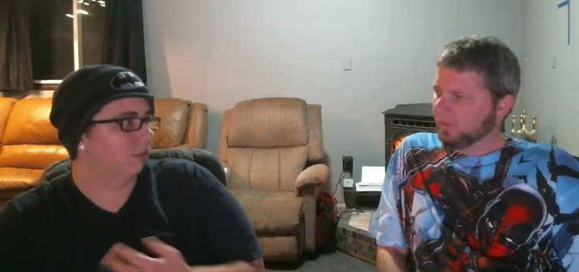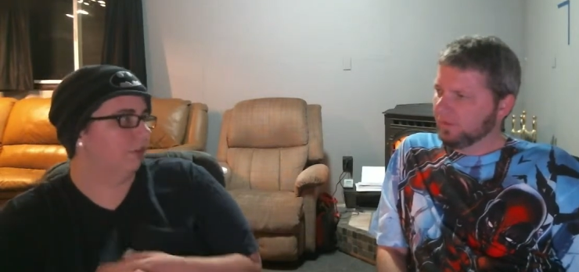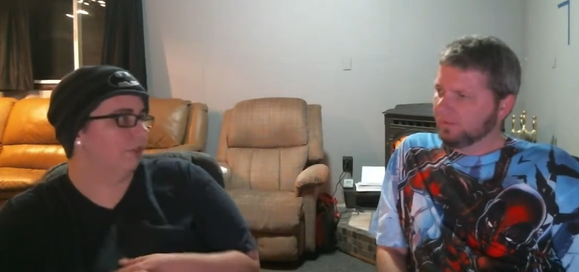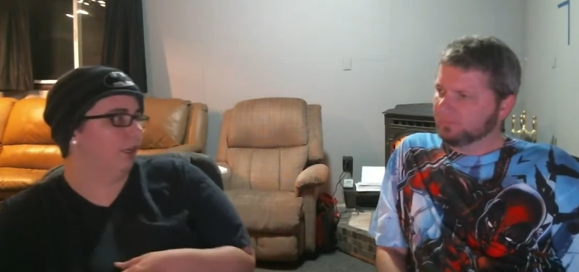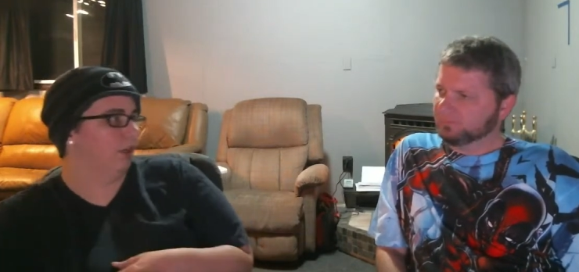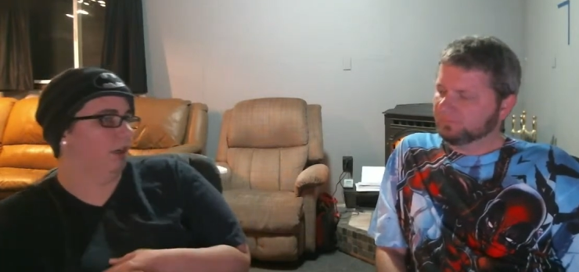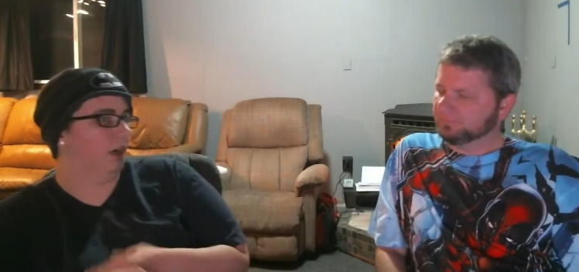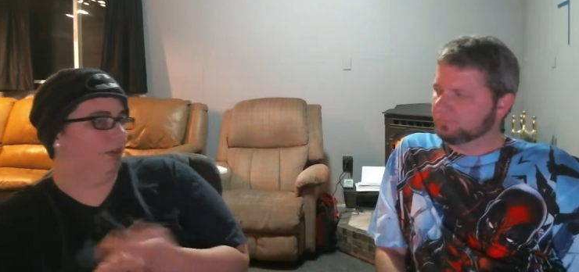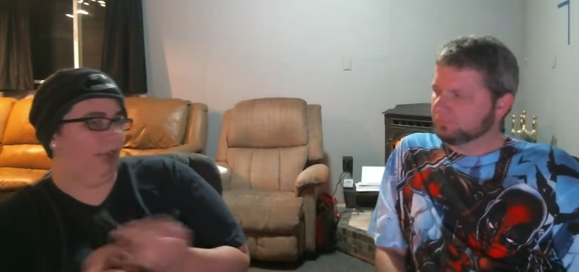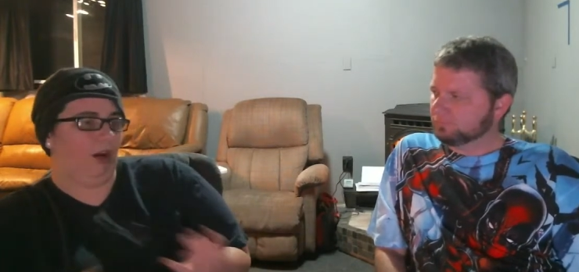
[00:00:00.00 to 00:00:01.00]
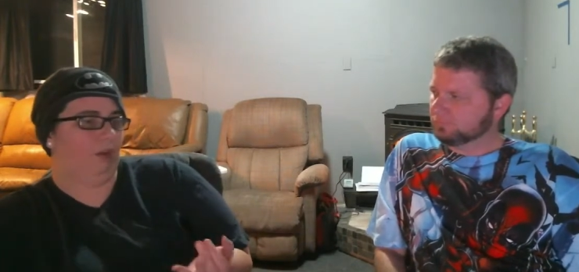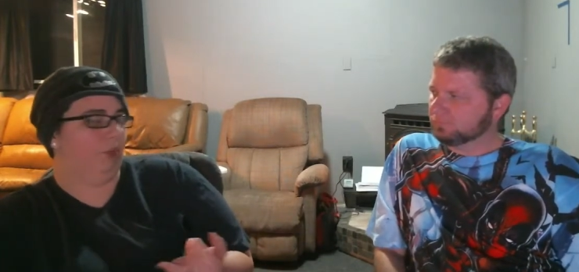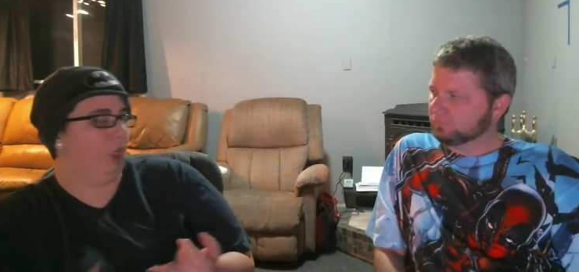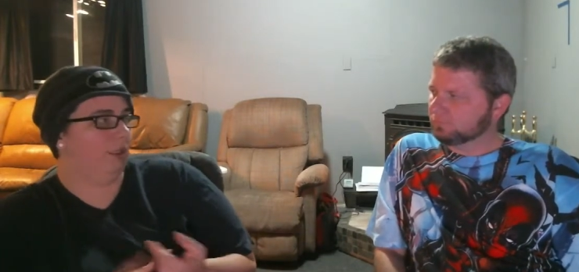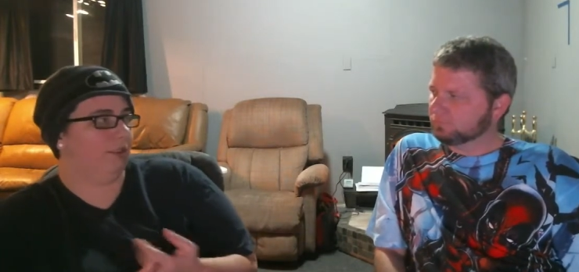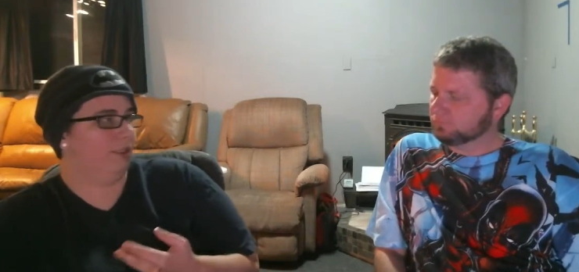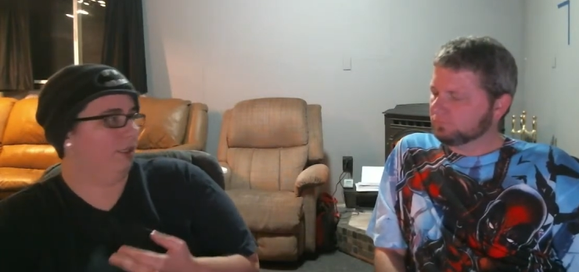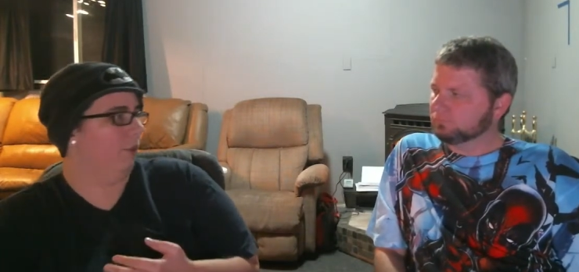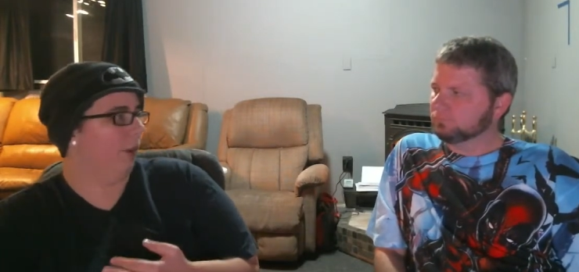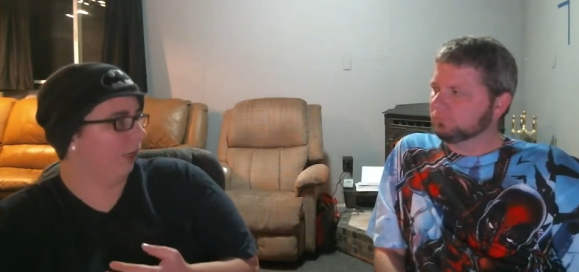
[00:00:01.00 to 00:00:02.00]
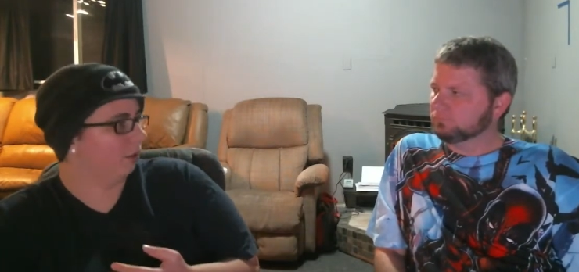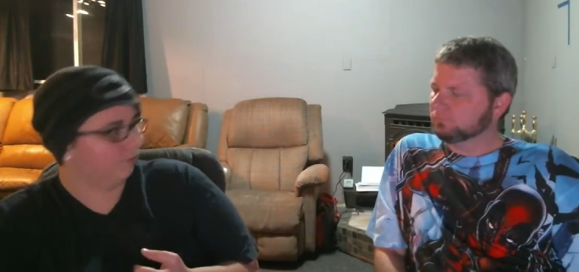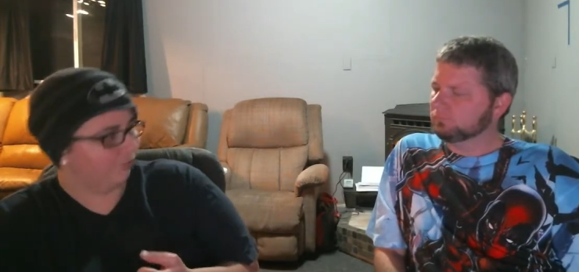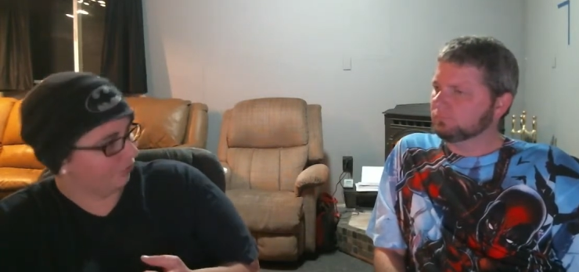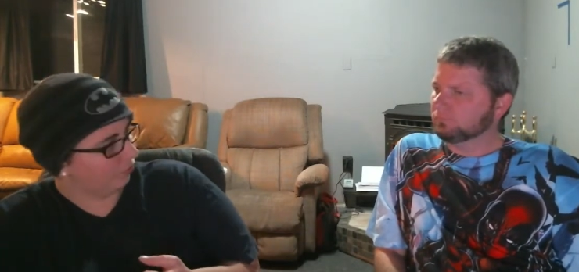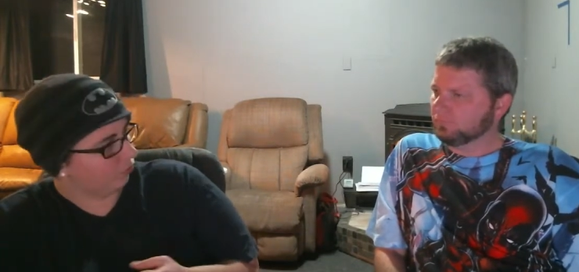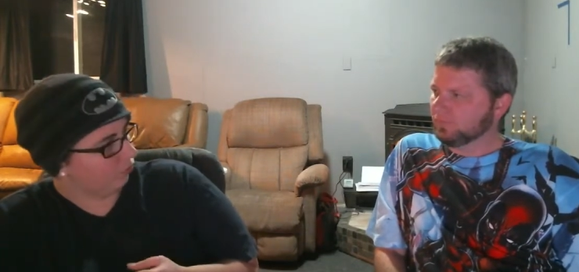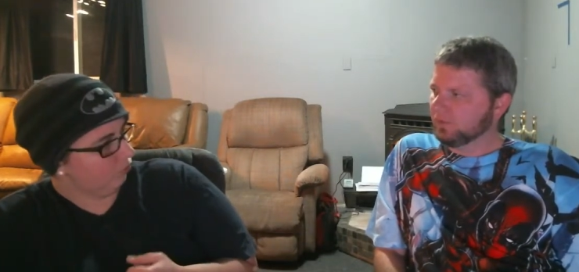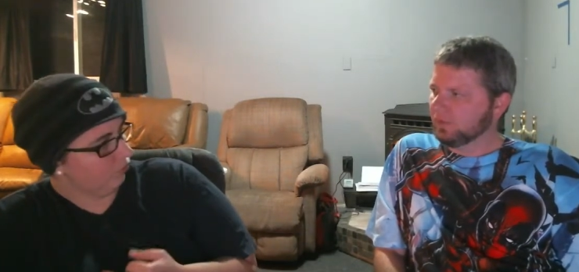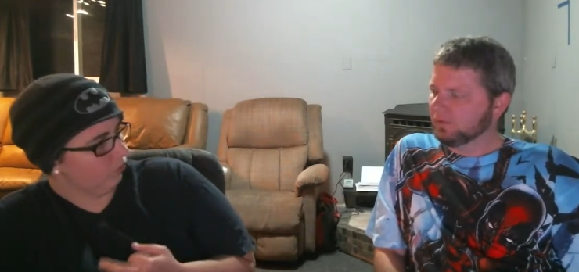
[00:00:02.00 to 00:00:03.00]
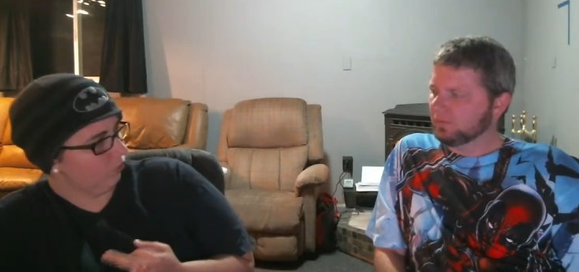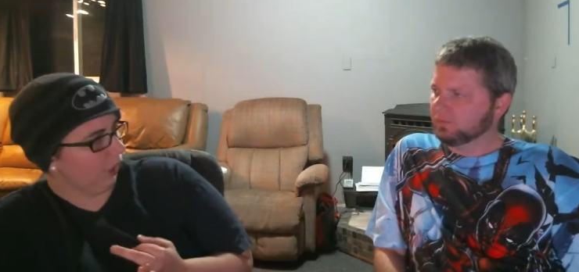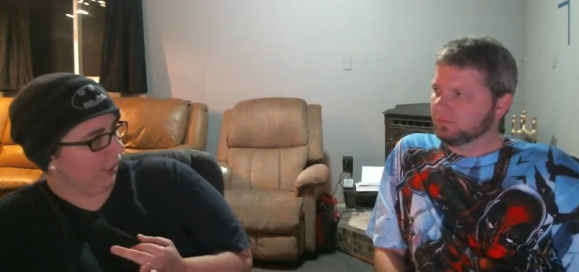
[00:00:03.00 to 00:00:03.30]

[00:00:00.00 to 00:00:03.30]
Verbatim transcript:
Speaker 1: they're they are blondes anyway. Yeah. Okay. It